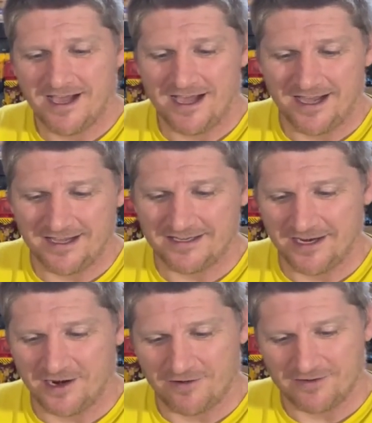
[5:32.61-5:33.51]
Uh,
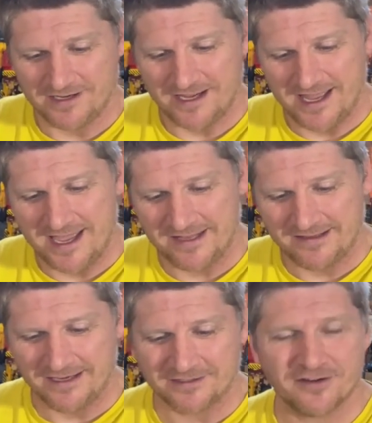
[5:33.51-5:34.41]
you know,
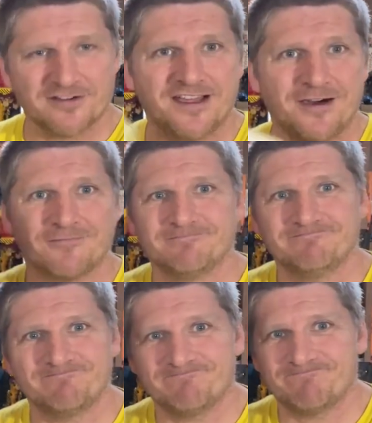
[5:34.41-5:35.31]
and uh, turns out,
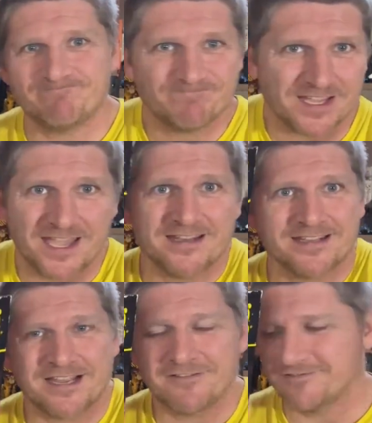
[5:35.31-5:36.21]

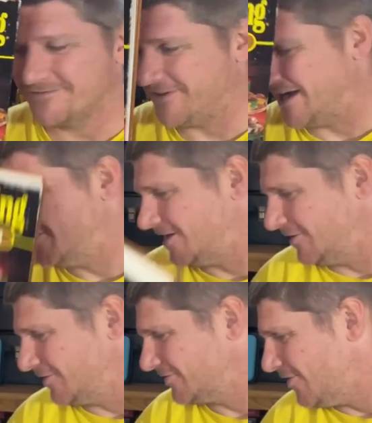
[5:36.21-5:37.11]
again, like
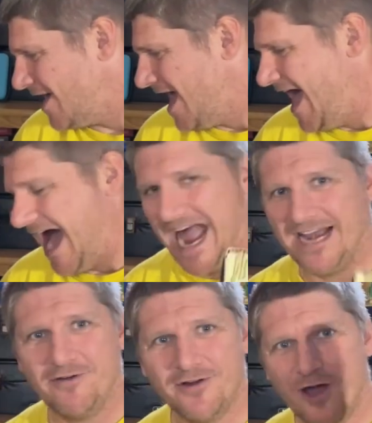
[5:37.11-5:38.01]
$5. So
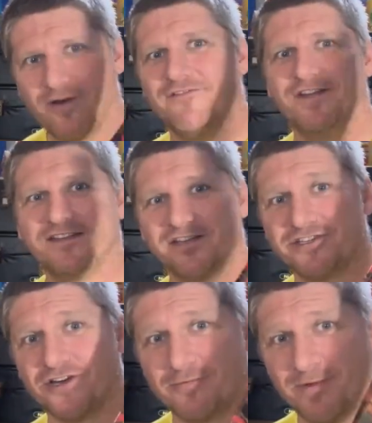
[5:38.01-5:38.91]
I don't know if vintage
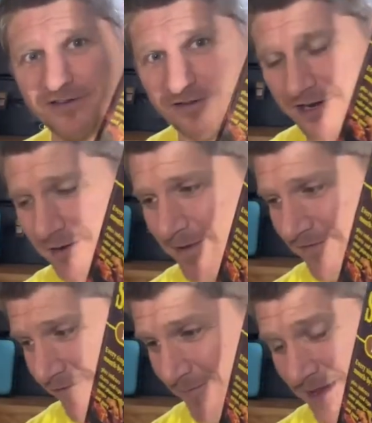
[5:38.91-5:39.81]
cookbooks are gonna be
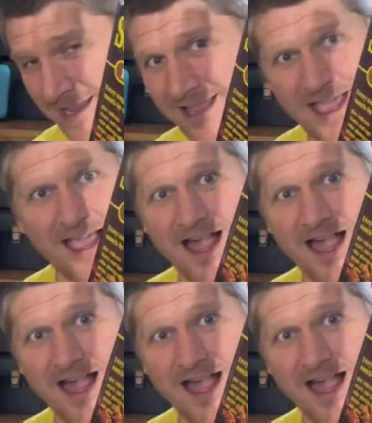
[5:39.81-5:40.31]
for me.